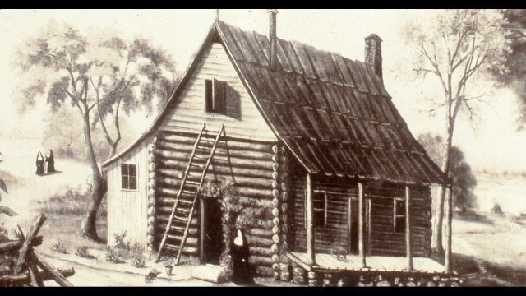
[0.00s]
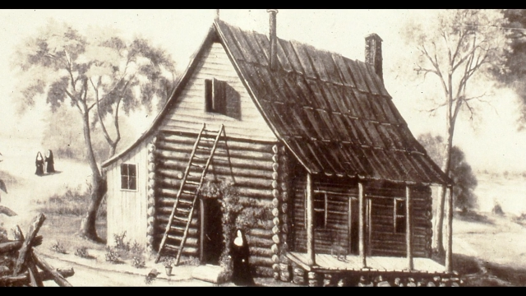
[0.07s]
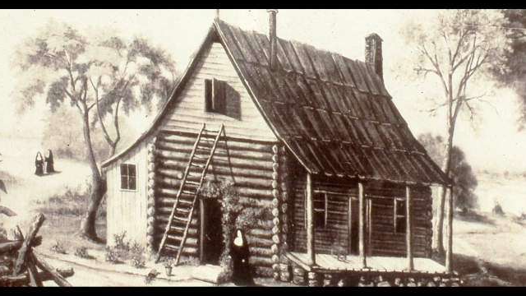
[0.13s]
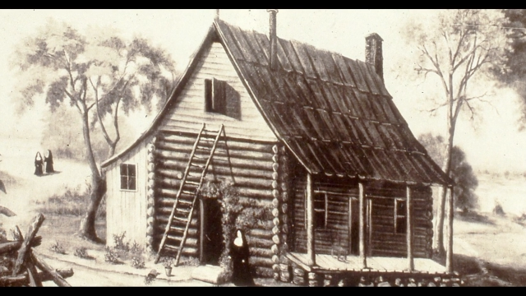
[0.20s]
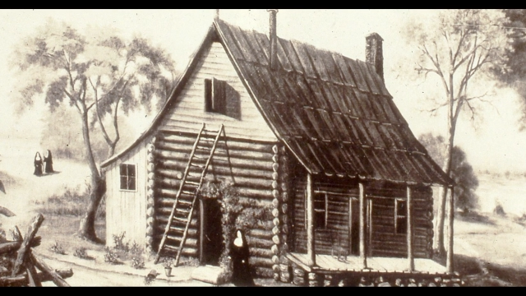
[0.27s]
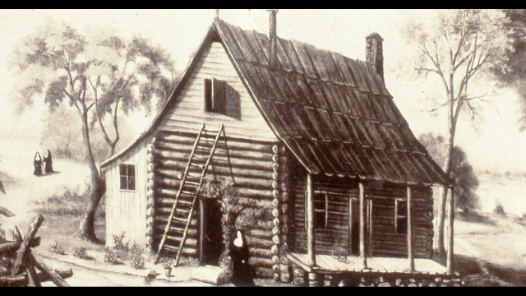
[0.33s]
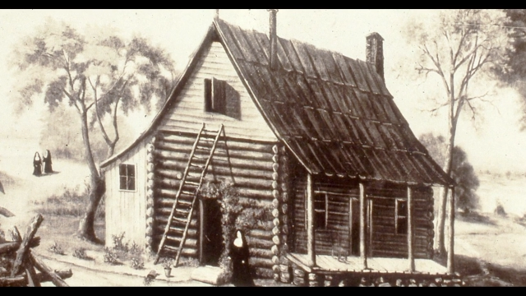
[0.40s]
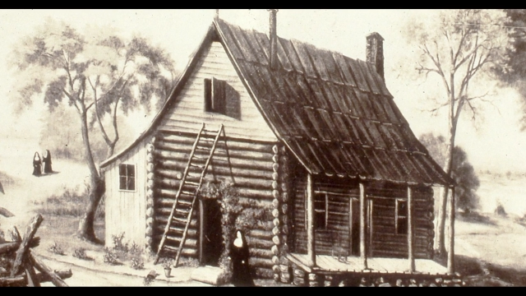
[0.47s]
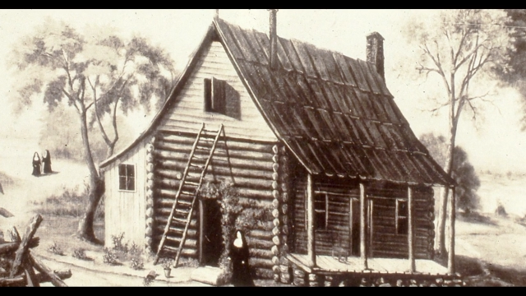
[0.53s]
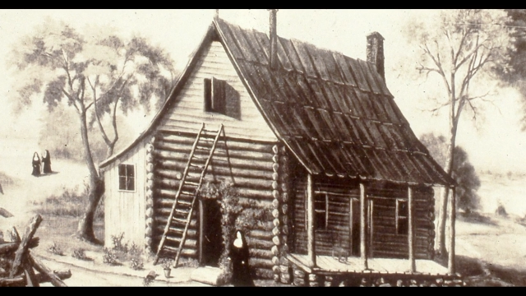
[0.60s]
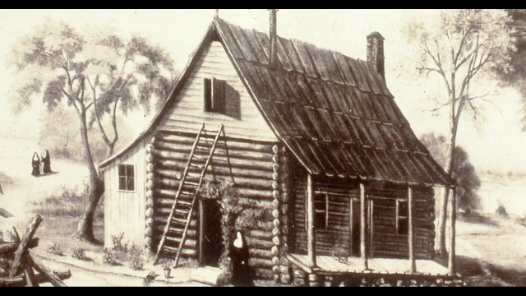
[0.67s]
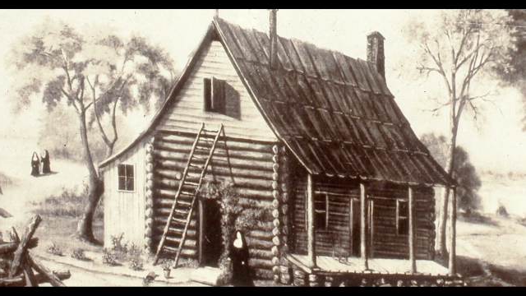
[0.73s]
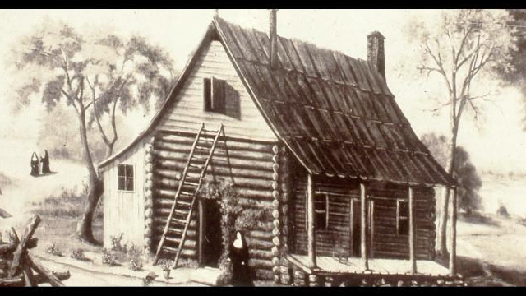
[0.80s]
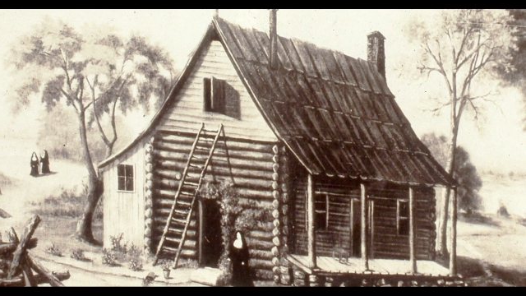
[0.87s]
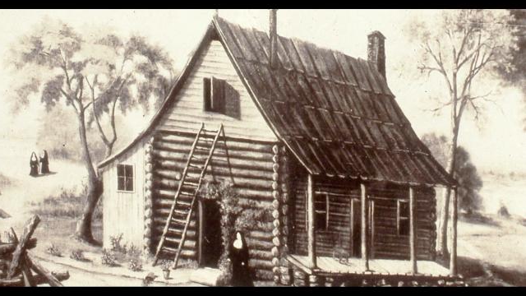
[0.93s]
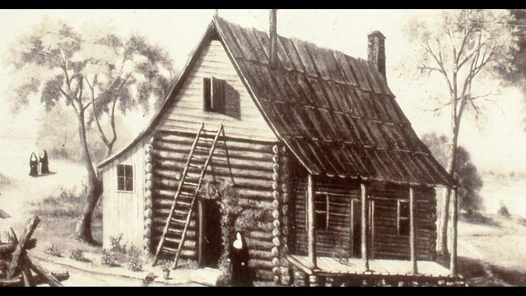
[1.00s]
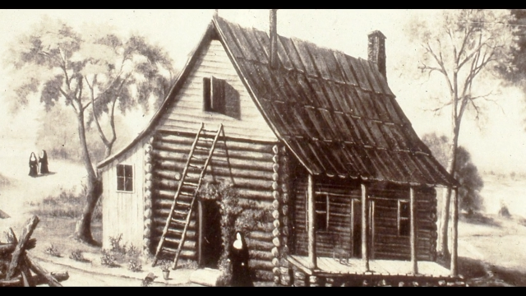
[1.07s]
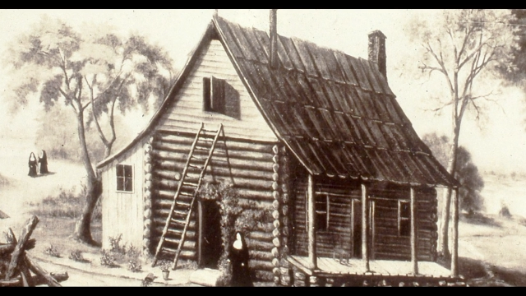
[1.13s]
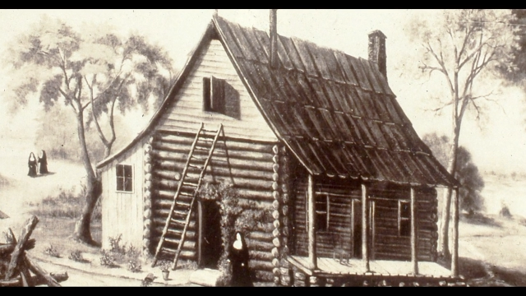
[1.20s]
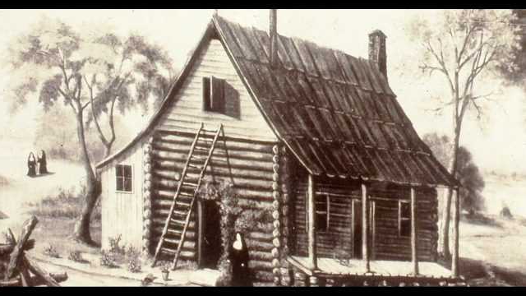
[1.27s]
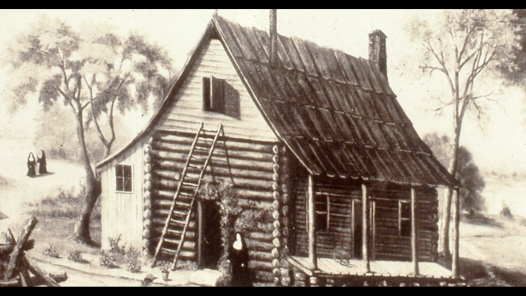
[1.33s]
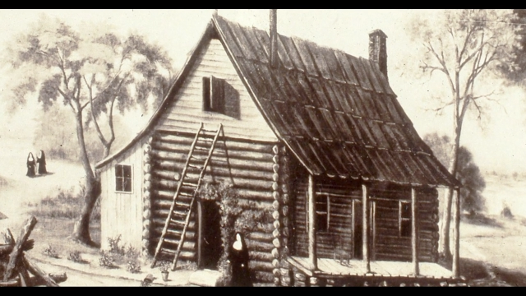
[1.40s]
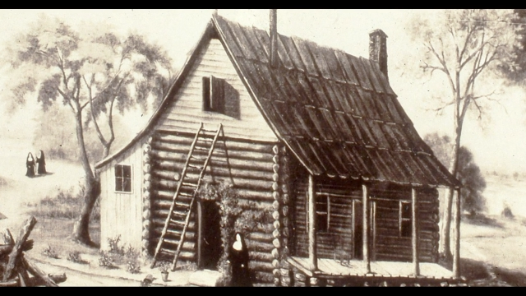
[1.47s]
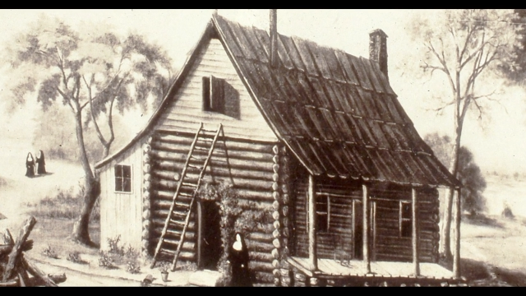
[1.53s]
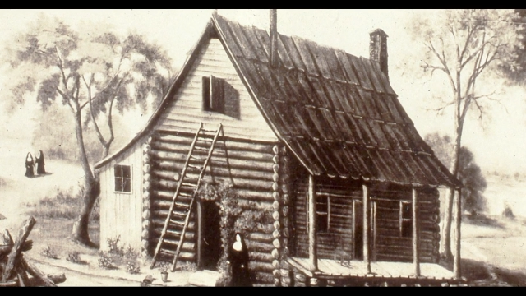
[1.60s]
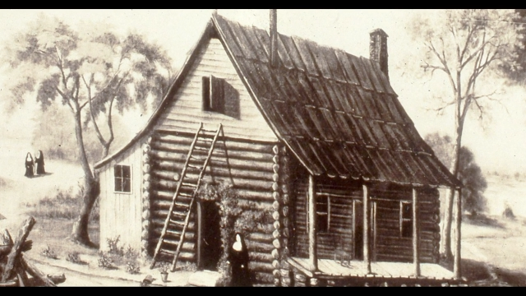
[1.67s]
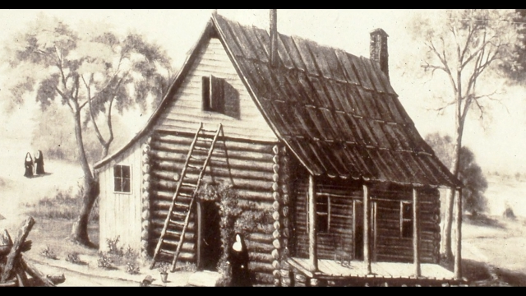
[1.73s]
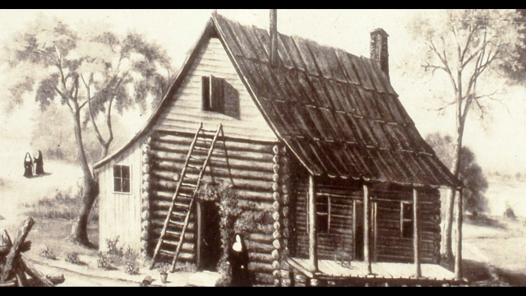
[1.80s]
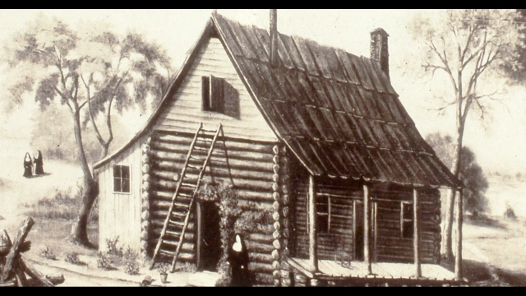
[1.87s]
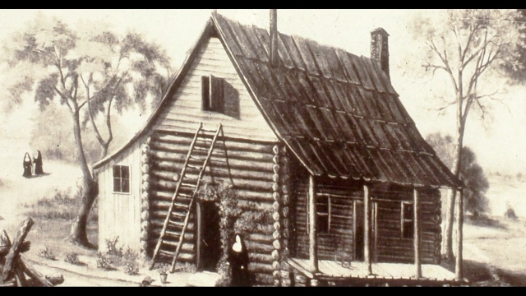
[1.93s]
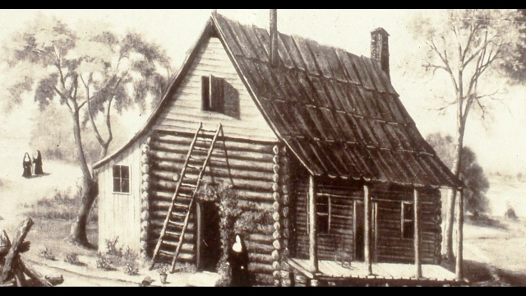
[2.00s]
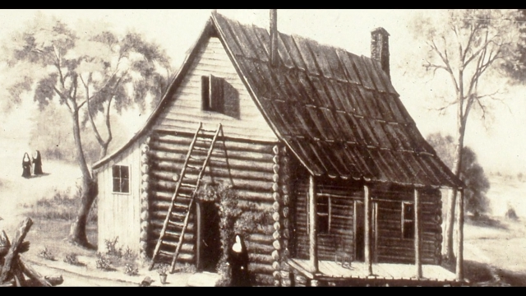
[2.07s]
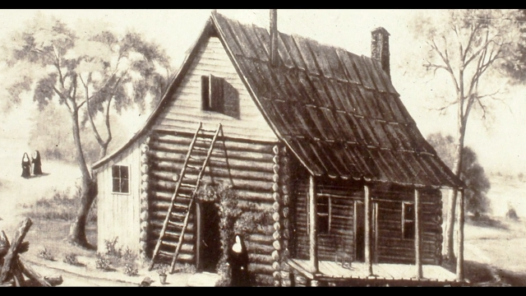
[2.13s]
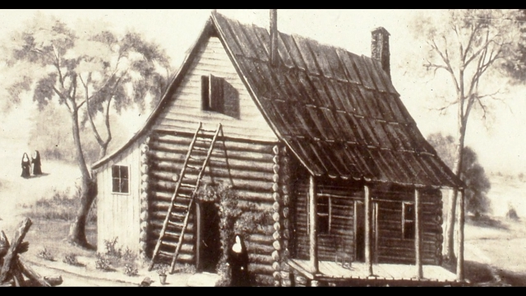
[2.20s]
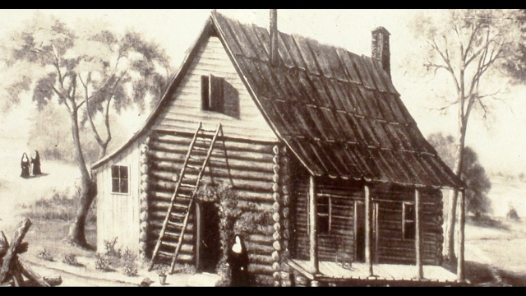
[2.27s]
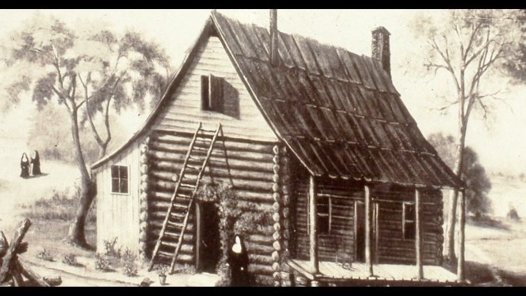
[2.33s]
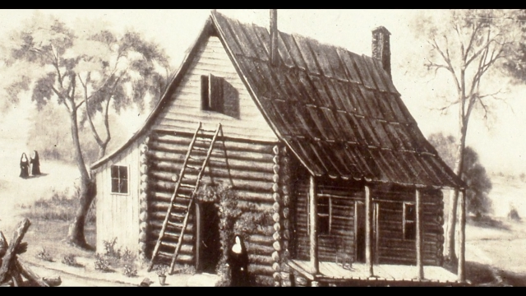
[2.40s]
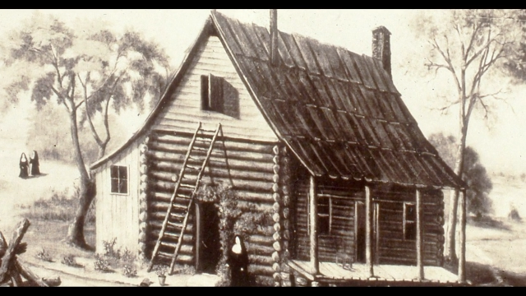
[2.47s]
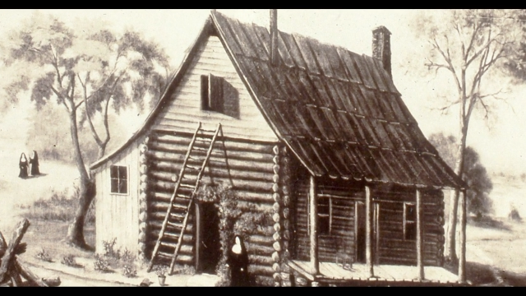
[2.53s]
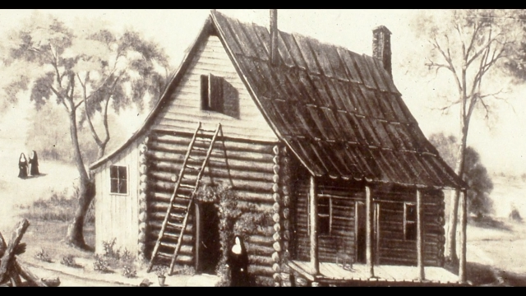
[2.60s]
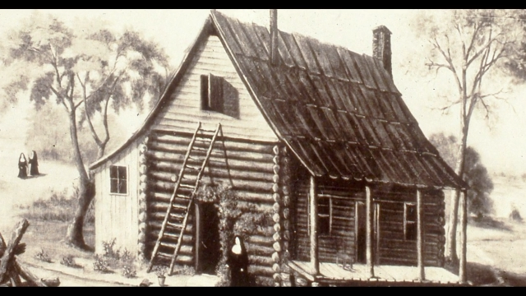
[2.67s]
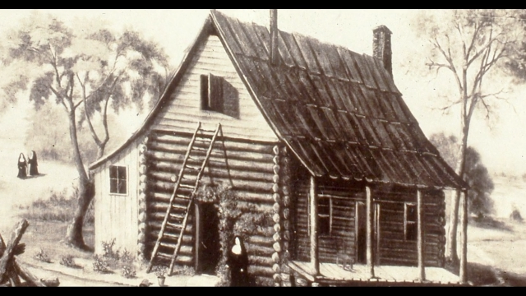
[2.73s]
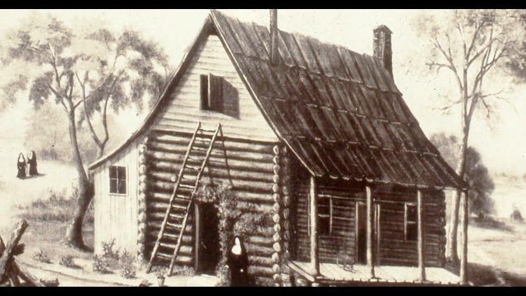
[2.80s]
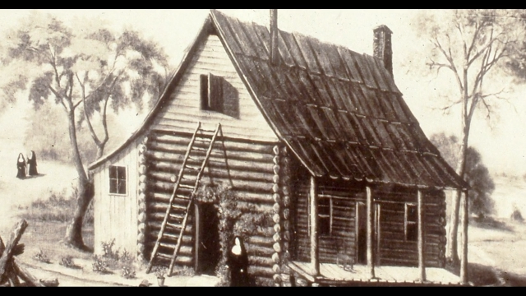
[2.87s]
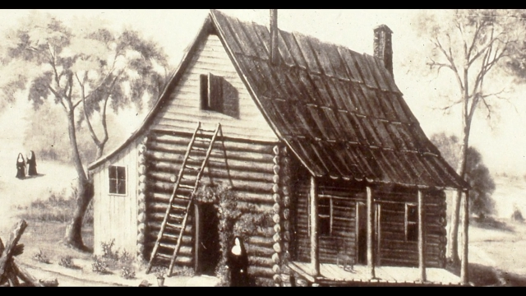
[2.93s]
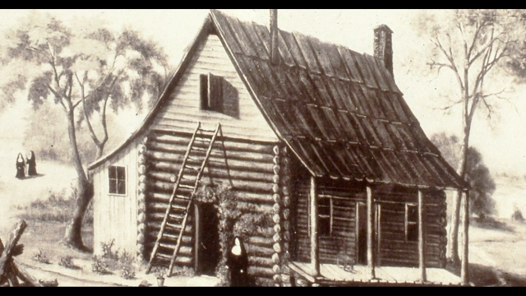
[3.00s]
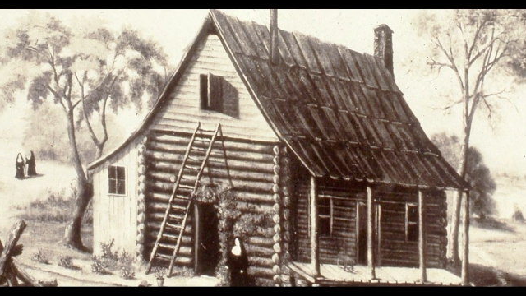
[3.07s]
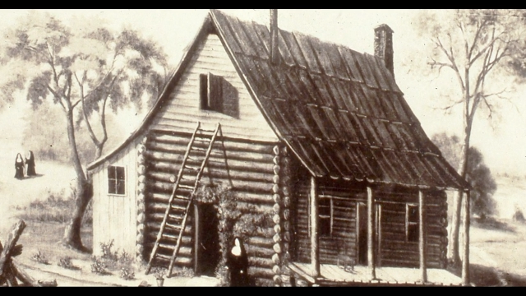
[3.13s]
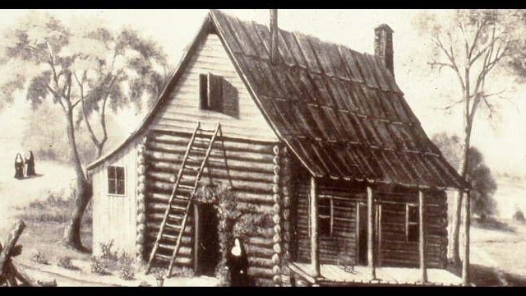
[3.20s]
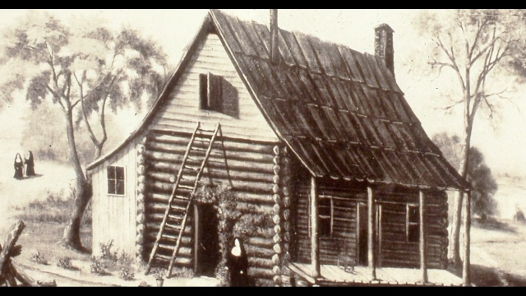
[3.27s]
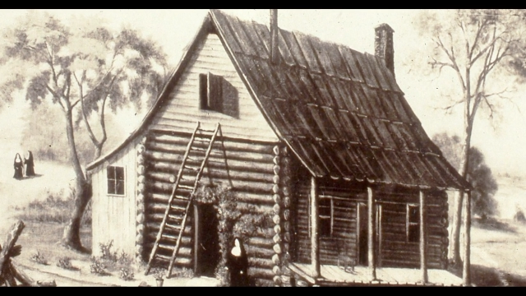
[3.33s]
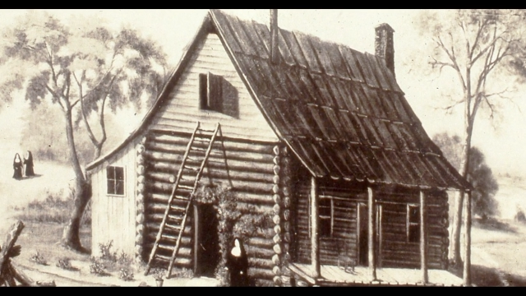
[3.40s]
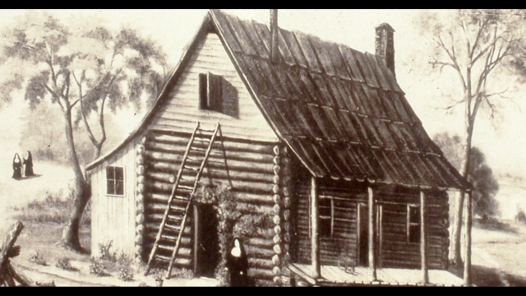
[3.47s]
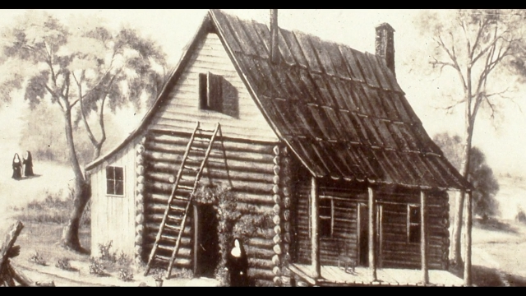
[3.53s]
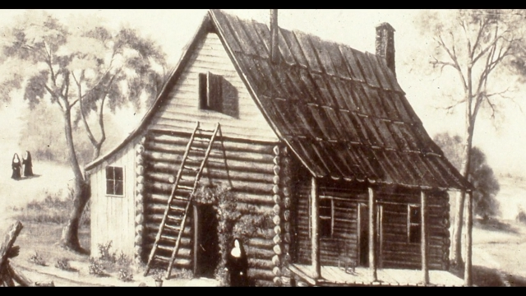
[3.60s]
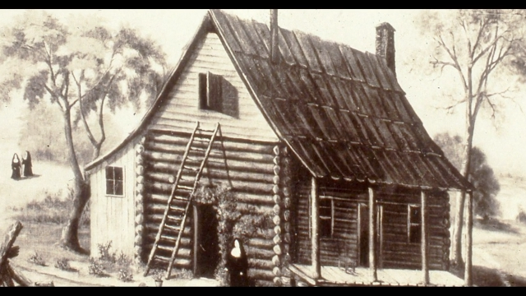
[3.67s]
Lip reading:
(no speaker visible)